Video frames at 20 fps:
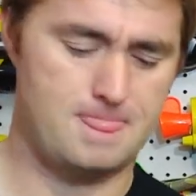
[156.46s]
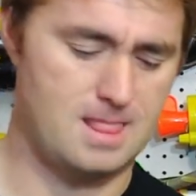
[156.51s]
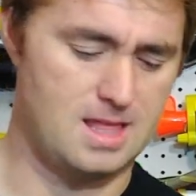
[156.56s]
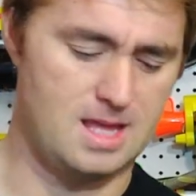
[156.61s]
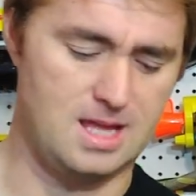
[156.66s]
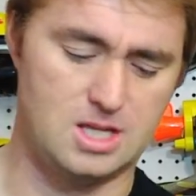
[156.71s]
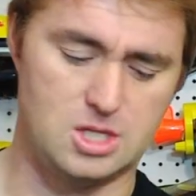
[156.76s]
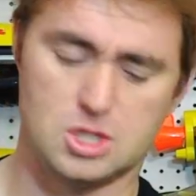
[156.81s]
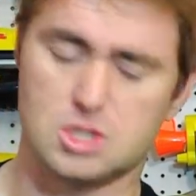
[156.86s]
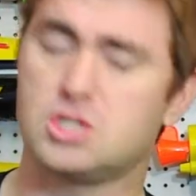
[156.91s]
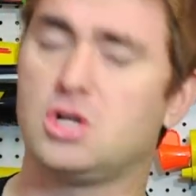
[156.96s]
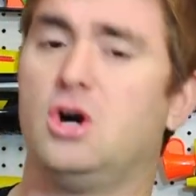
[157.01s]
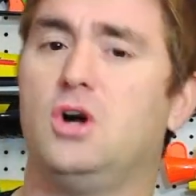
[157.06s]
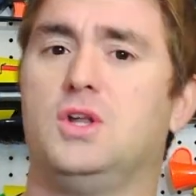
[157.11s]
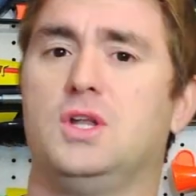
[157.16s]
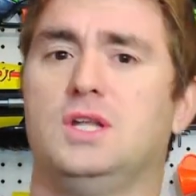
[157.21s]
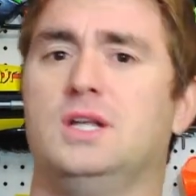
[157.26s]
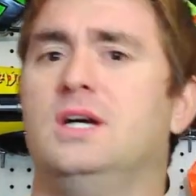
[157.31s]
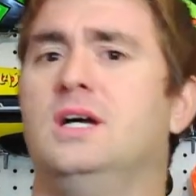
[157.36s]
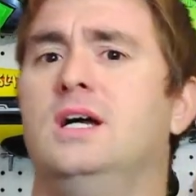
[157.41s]
it's just
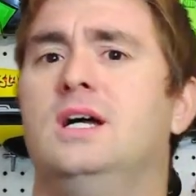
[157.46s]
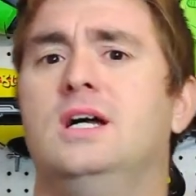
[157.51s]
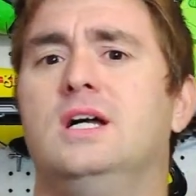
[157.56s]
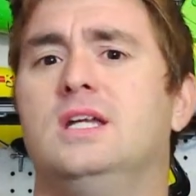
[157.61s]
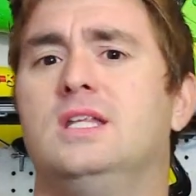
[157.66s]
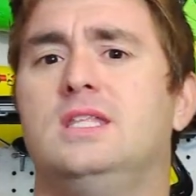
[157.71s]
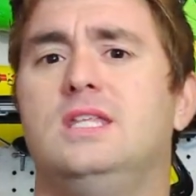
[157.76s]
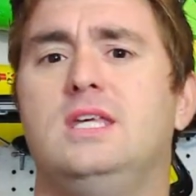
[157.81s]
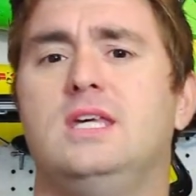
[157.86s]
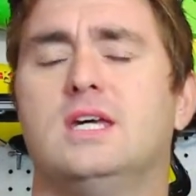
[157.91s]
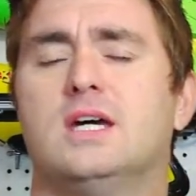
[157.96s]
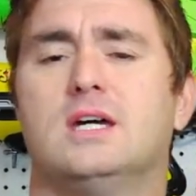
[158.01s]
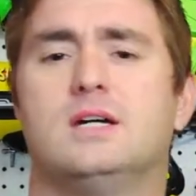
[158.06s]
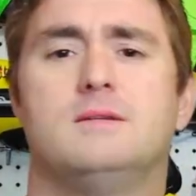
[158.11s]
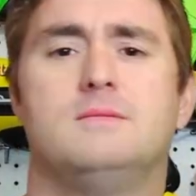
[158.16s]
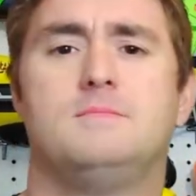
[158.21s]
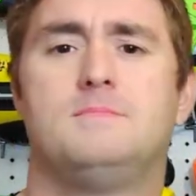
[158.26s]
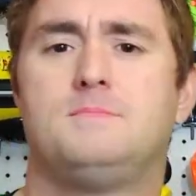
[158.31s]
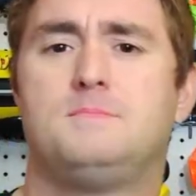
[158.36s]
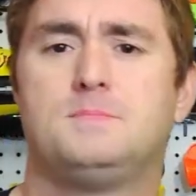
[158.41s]
called
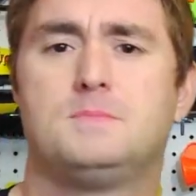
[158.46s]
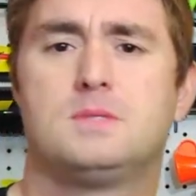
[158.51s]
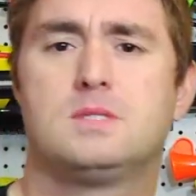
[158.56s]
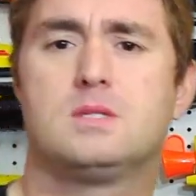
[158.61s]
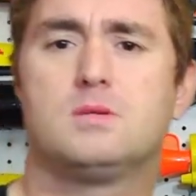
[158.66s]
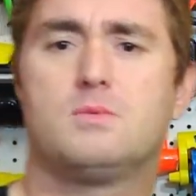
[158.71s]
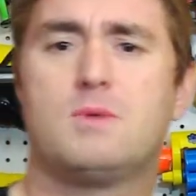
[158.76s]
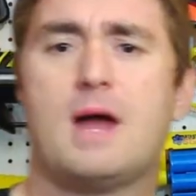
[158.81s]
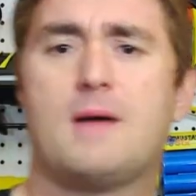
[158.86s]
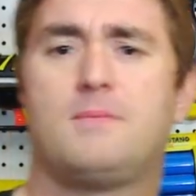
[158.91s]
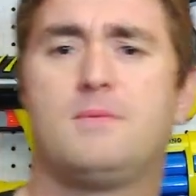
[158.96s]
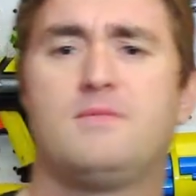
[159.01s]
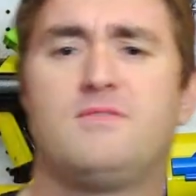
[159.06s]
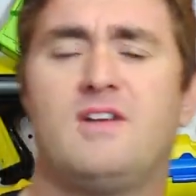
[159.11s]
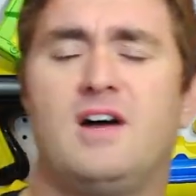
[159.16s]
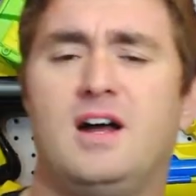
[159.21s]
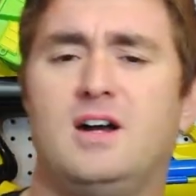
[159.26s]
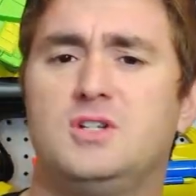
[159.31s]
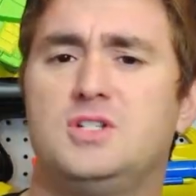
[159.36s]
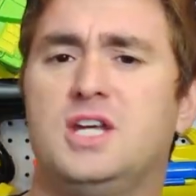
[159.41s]
the Rapid
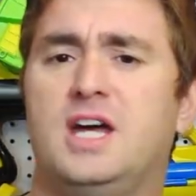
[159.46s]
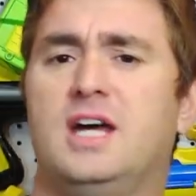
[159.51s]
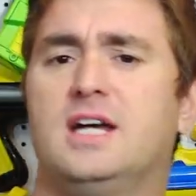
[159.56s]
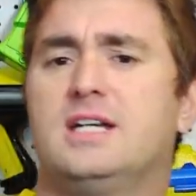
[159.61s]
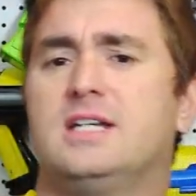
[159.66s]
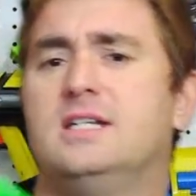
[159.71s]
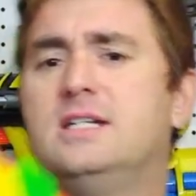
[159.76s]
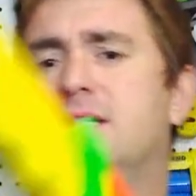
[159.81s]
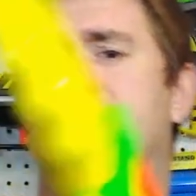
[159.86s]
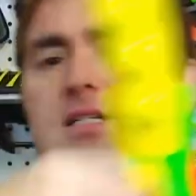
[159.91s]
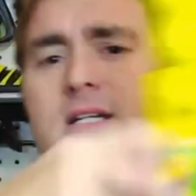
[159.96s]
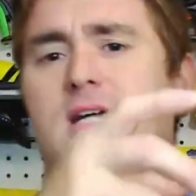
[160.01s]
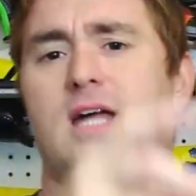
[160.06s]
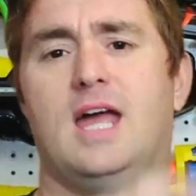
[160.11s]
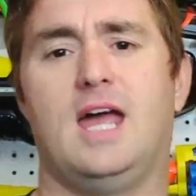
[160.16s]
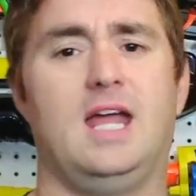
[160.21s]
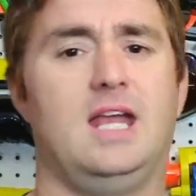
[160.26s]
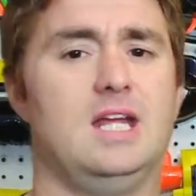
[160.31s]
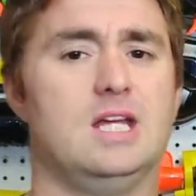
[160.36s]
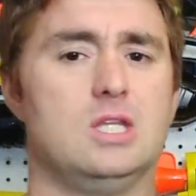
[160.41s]
Fire Tek,
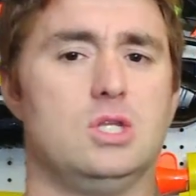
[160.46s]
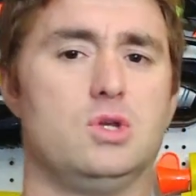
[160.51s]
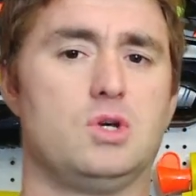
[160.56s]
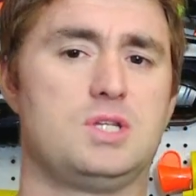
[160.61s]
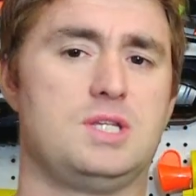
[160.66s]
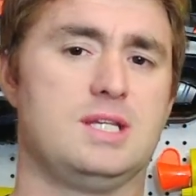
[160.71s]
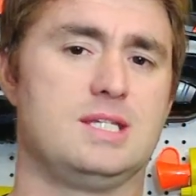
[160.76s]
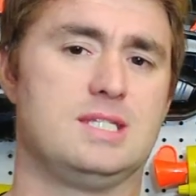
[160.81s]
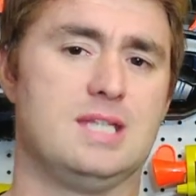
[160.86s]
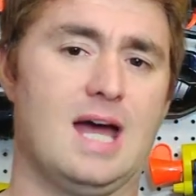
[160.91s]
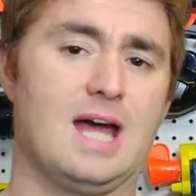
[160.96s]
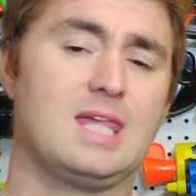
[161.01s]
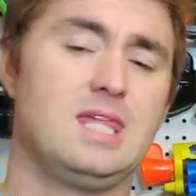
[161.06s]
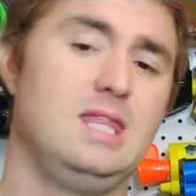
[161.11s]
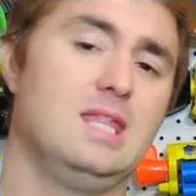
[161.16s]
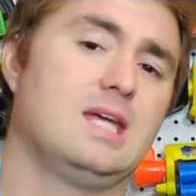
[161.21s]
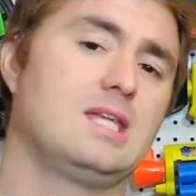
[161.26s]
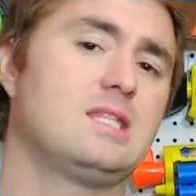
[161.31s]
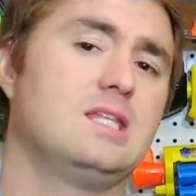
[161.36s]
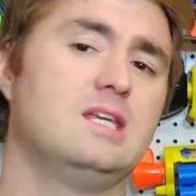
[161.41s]
and it looks exactly
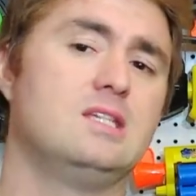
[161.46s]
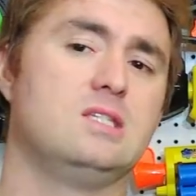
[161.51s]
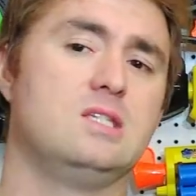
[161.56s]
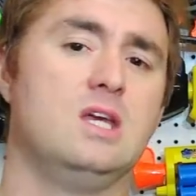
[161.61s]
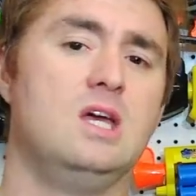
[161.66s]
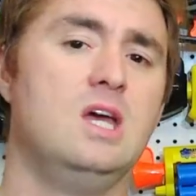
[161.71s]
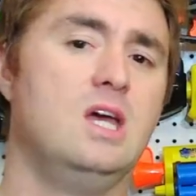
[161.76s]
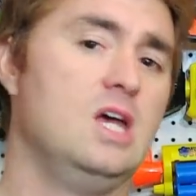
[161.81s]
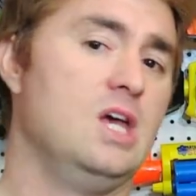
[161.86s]
like this.